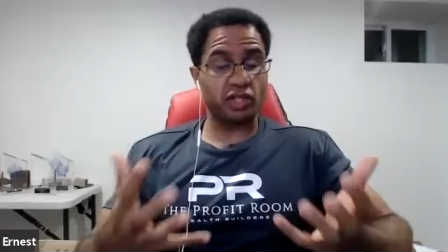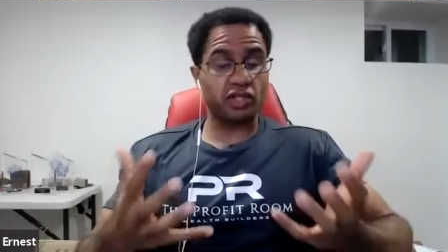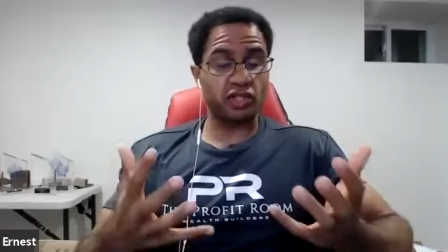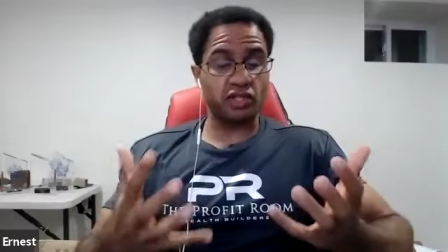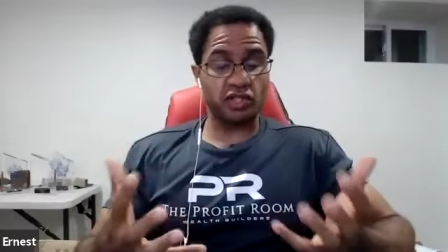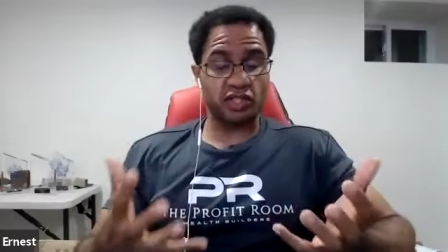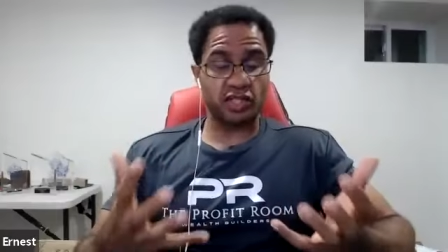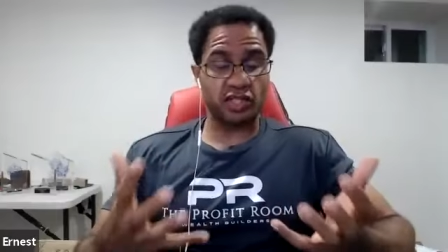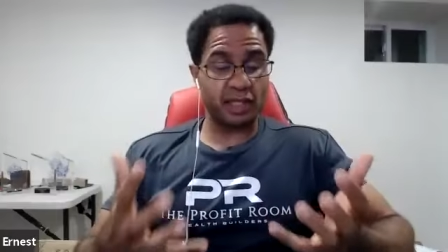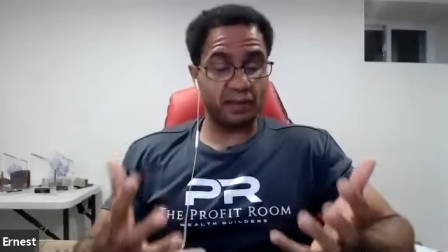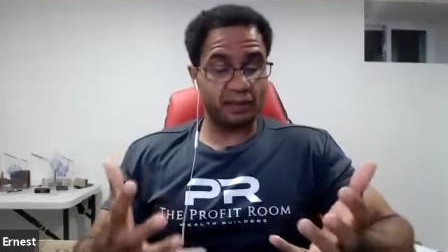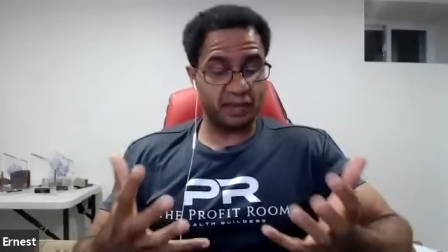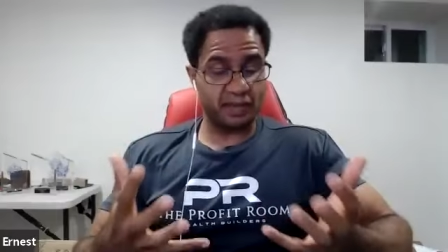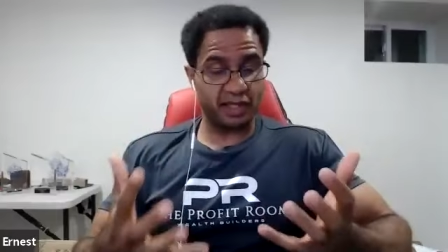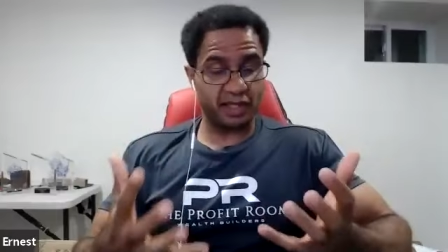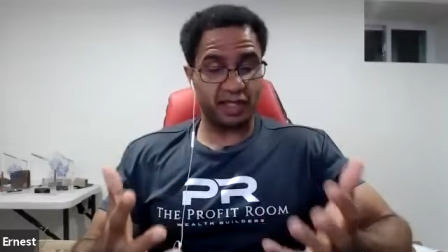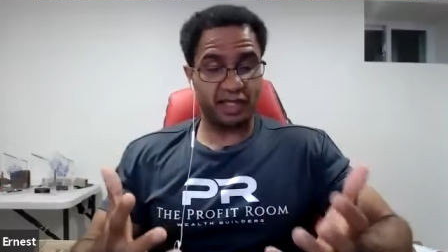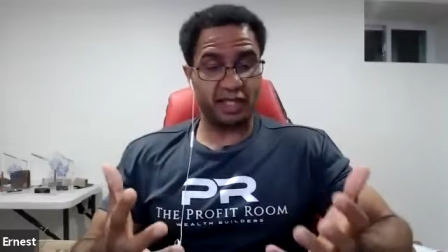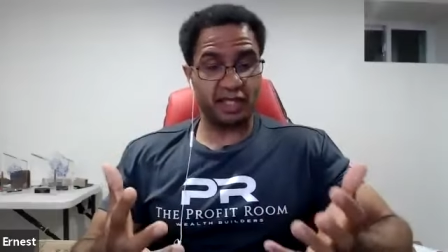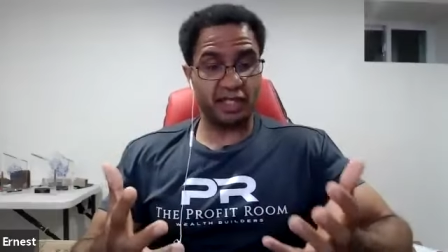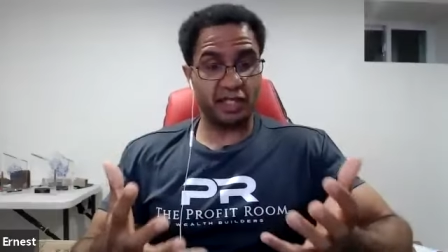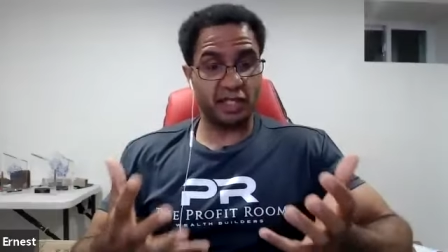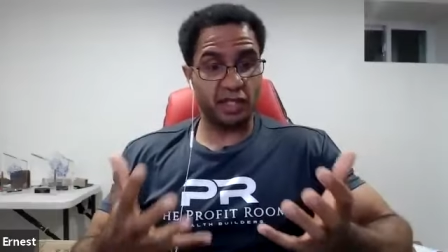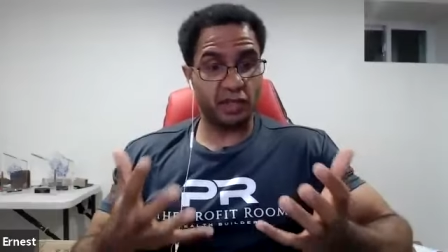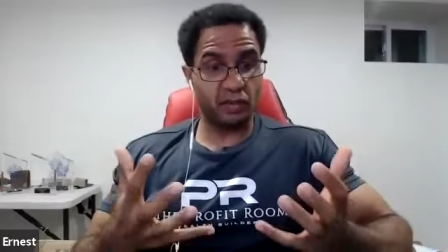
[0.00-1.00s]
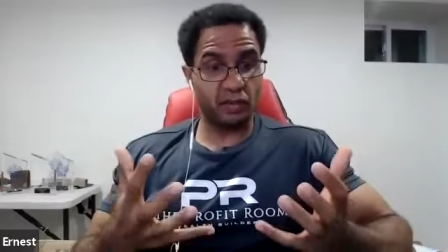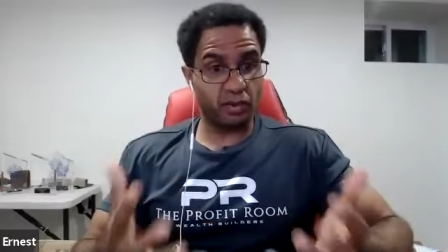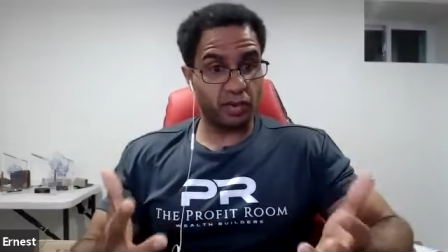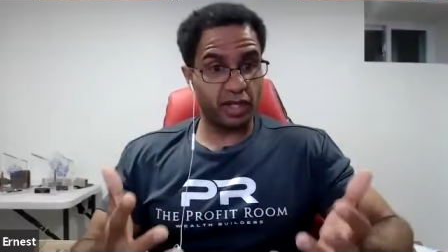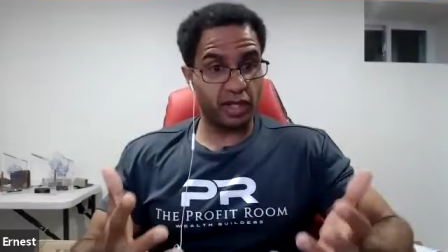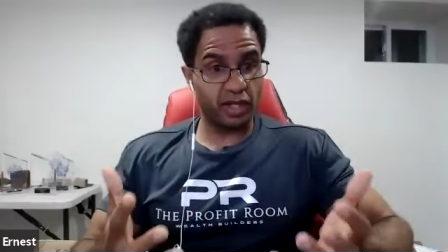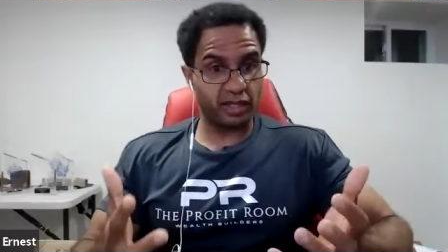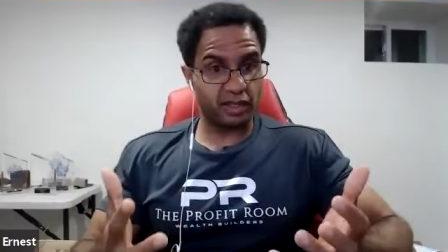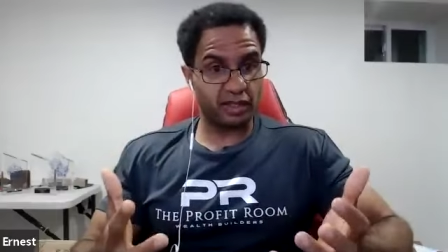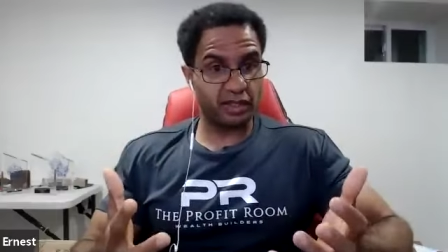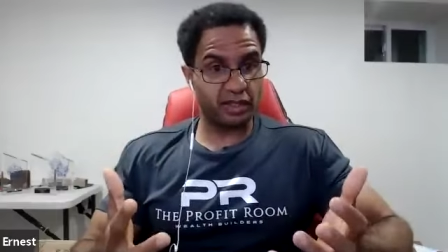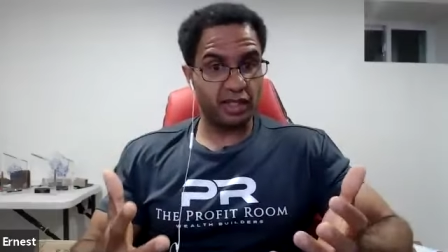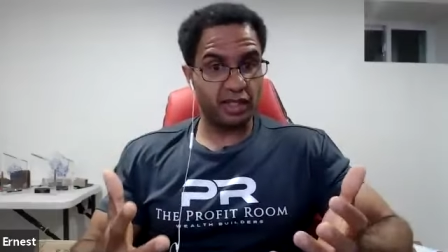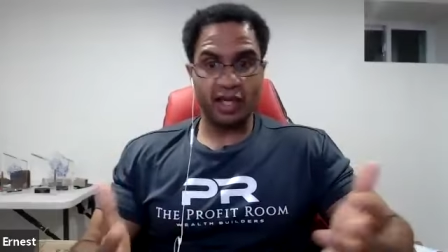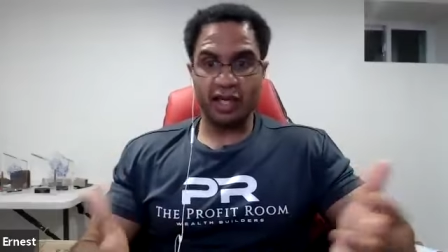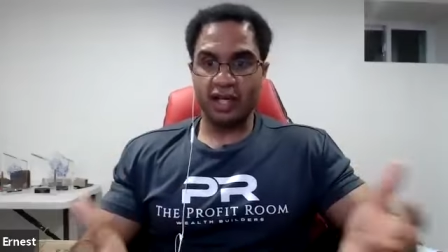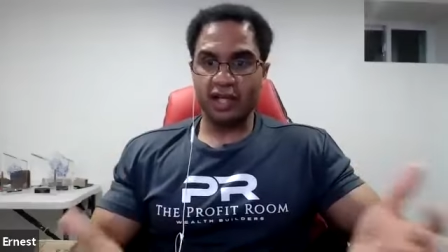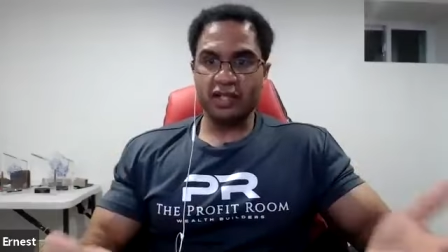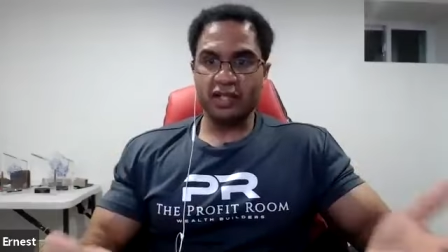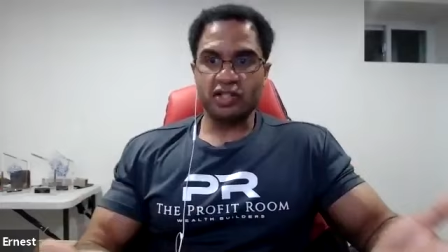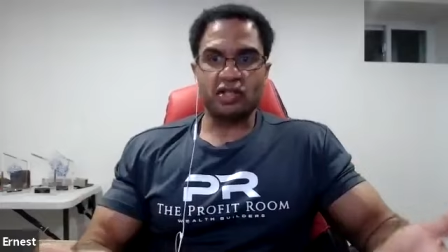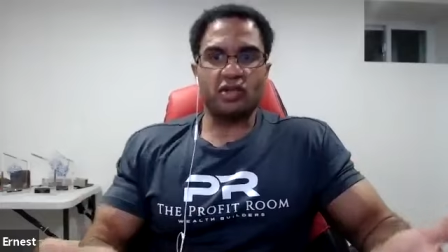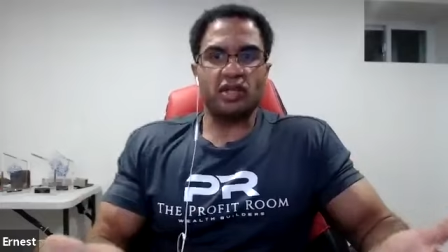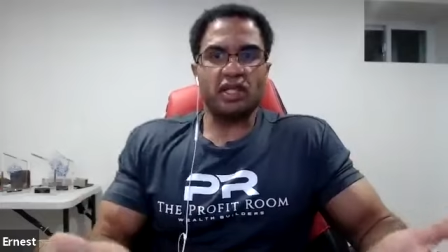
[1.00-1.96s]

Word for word: triggers something in your brain.